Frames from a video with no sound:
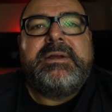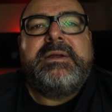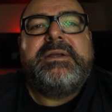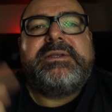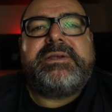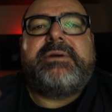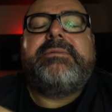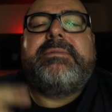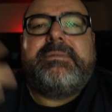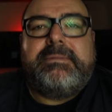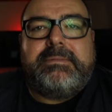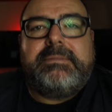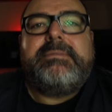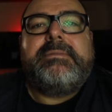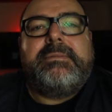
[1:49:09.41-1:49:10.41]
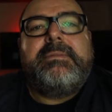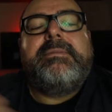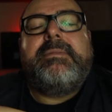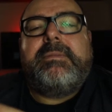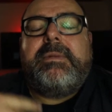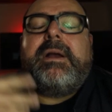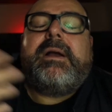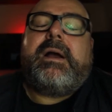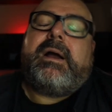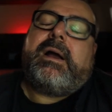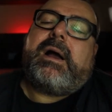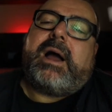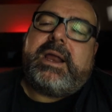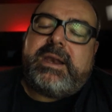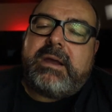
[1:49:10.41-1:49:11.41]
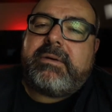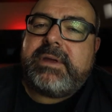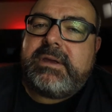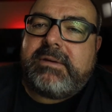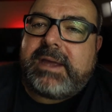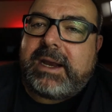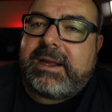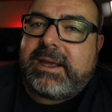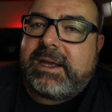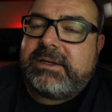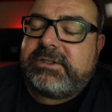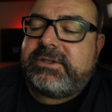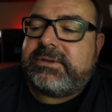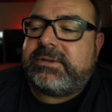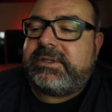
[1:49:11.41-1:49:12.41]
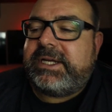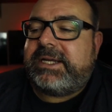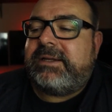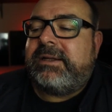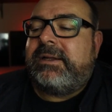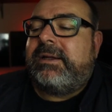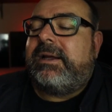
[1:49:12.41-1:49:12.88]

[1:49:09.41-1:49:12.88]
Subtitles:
So I know what you're getting at, Geordie.